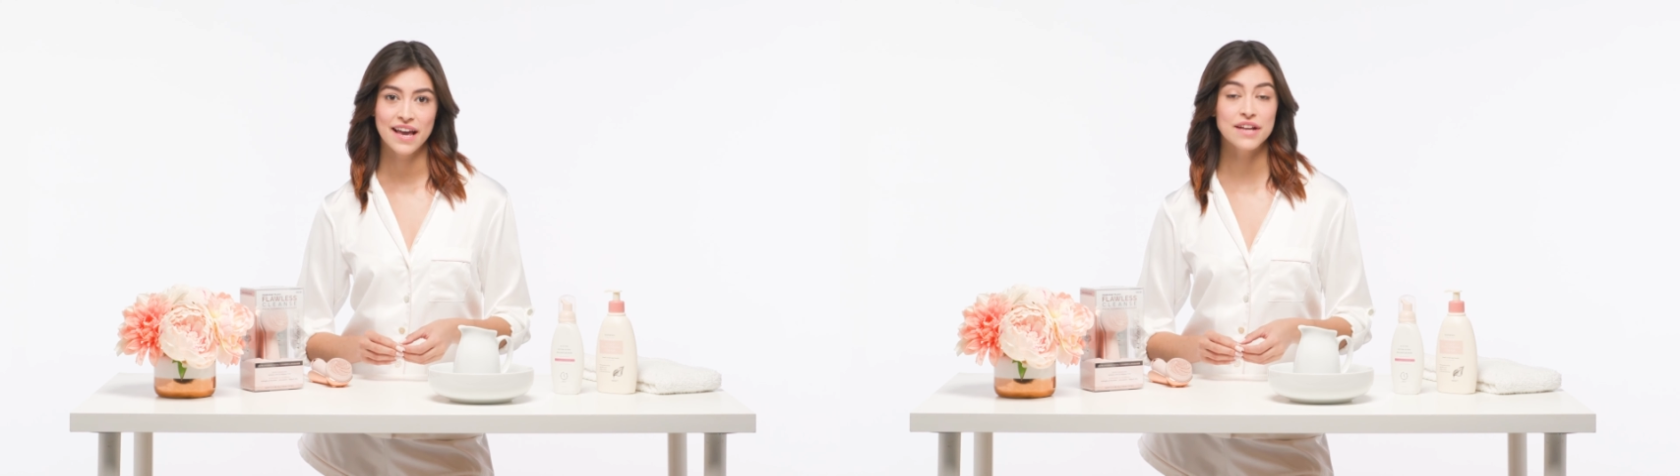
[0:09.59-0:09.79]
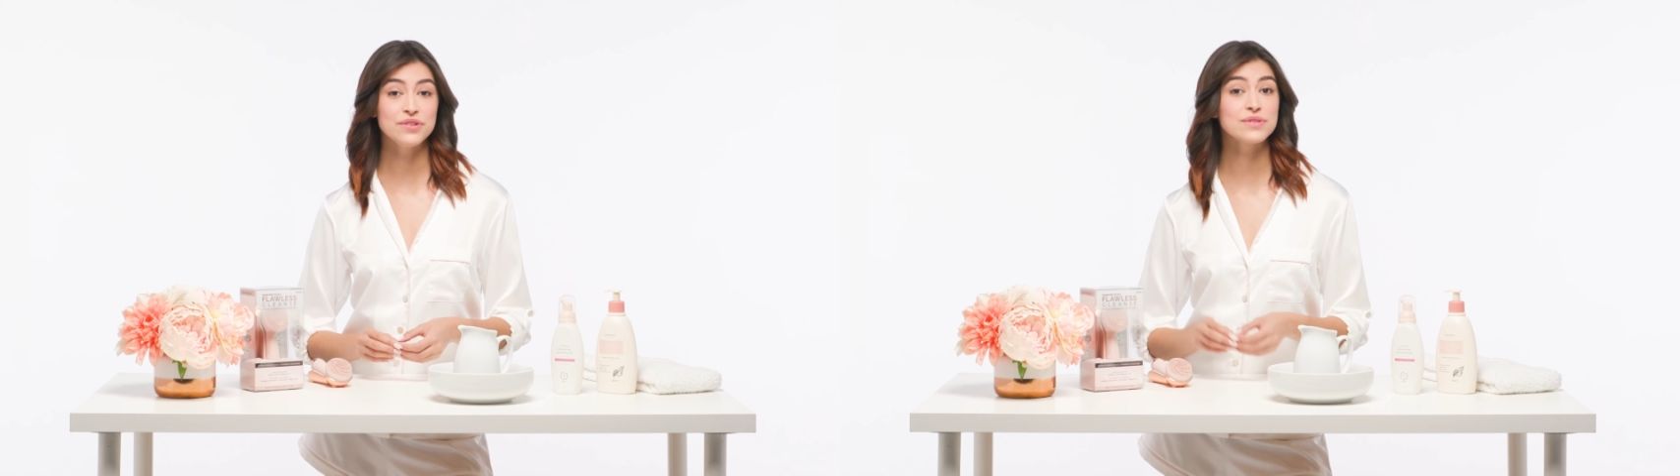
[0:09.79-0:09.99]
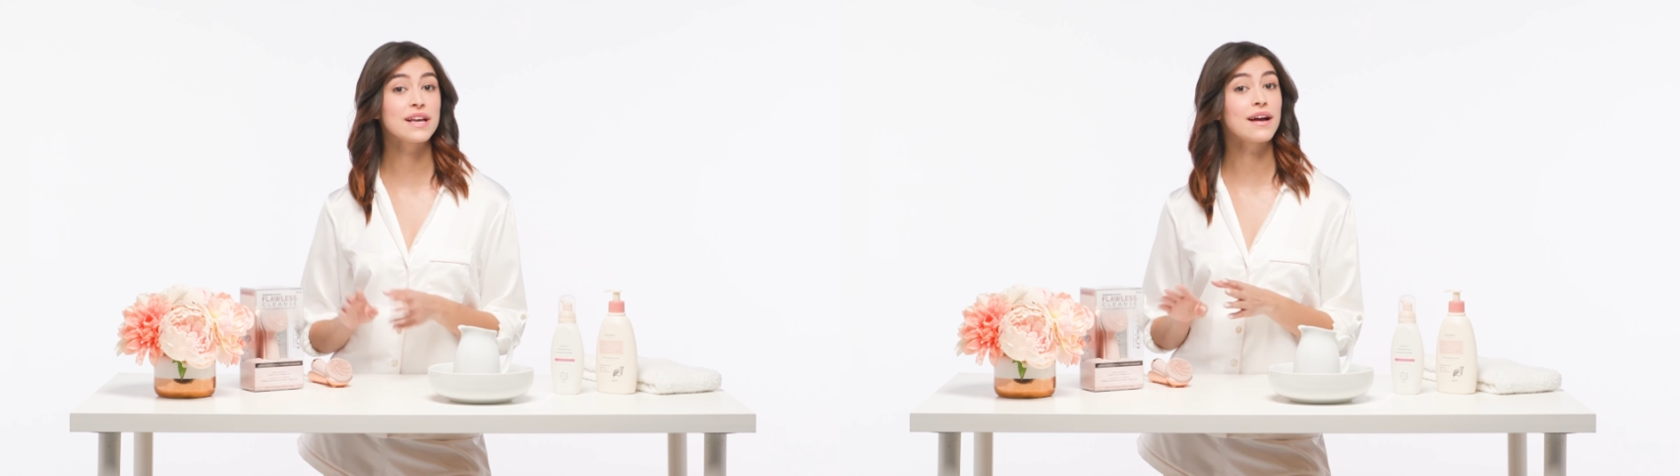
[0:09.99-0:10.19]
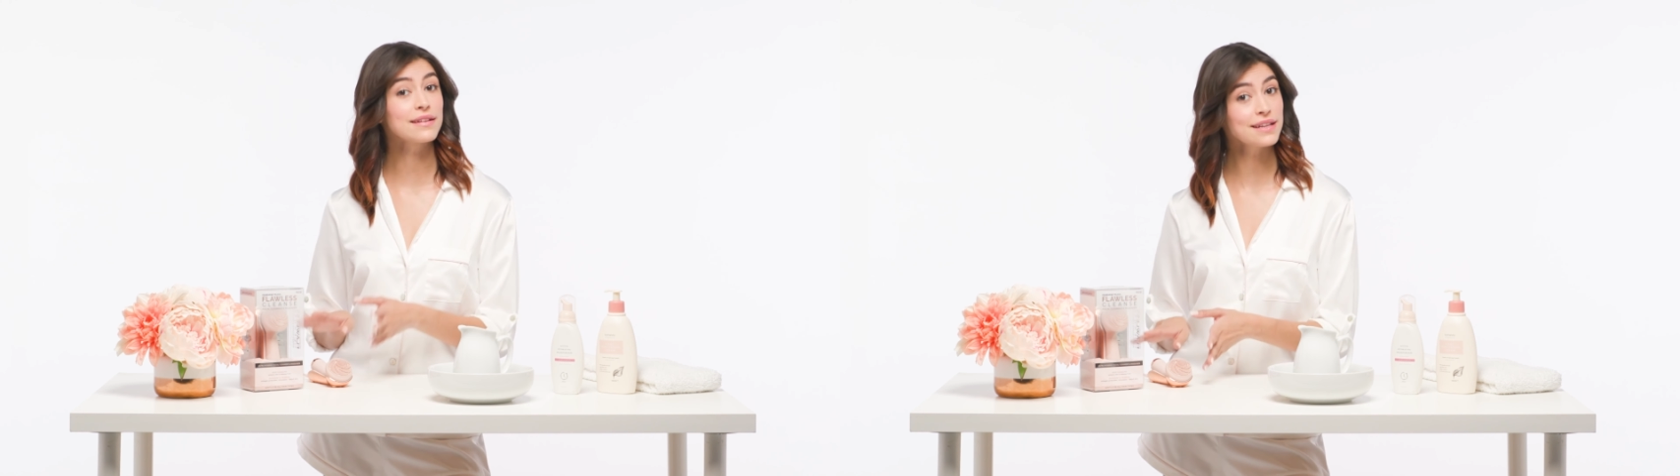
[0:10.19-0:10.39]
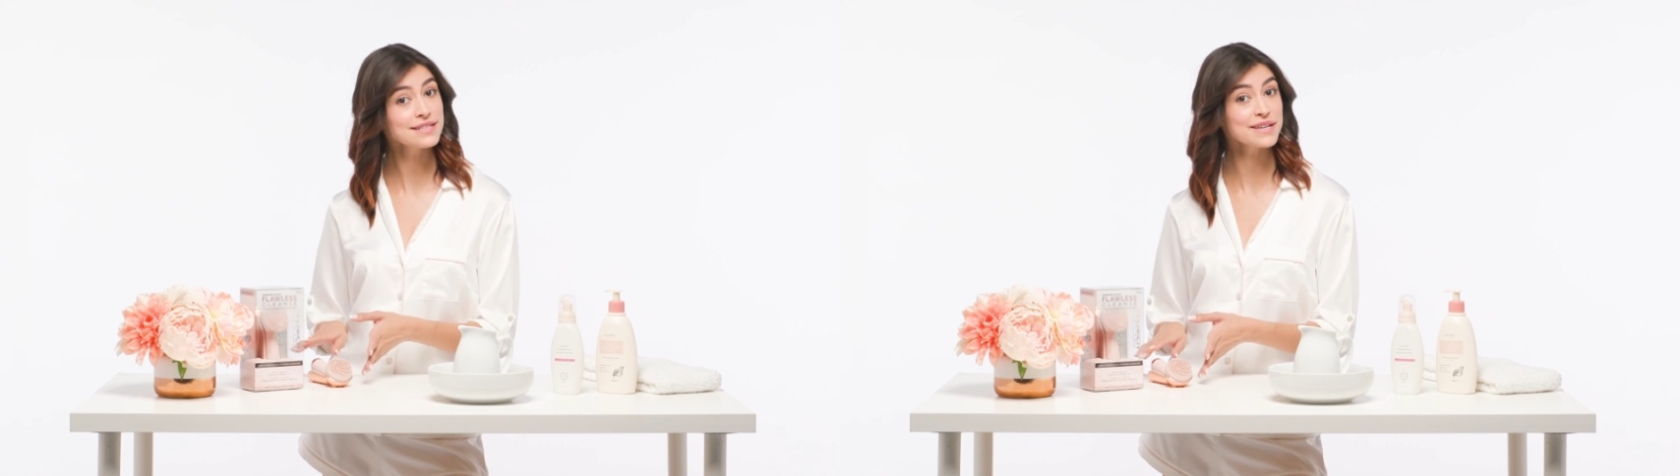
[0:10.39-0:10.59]
and using a
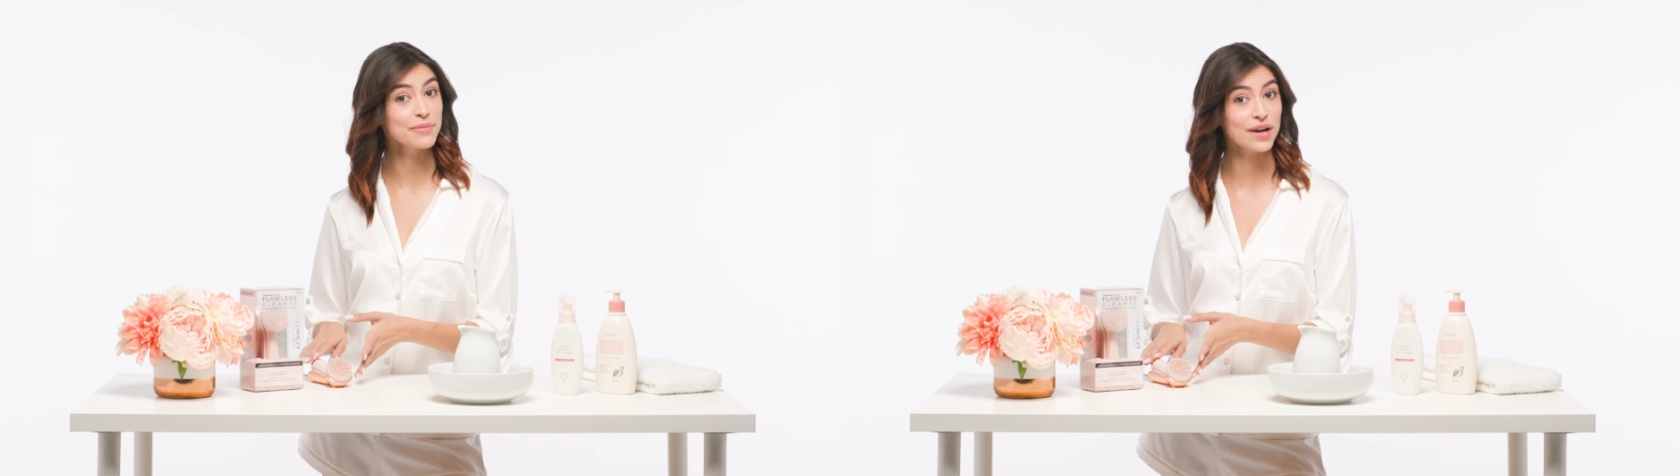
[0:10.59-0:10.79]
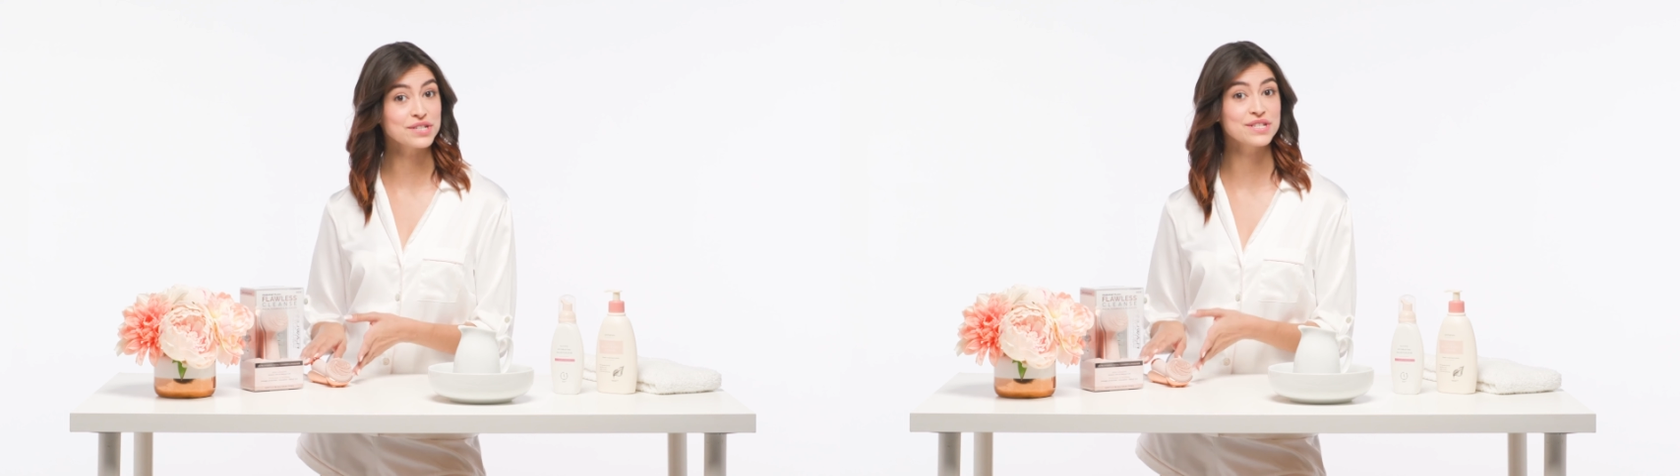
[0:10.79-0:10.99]
cleansing brush